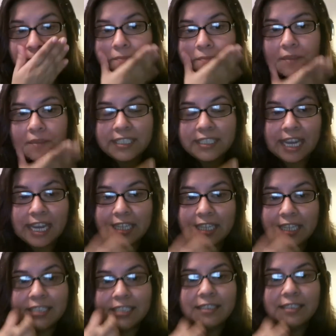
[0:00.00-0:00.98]
the
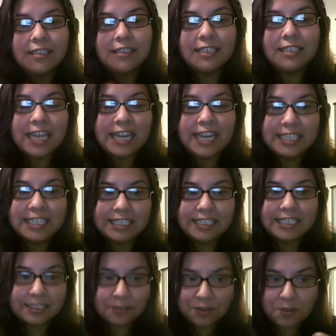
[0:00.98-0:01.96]
science, the
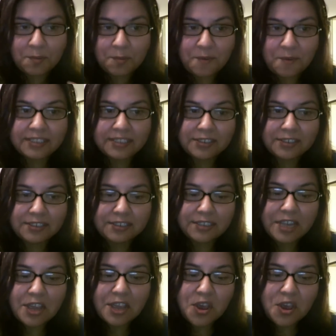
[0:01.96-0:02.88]
scientist or the professor,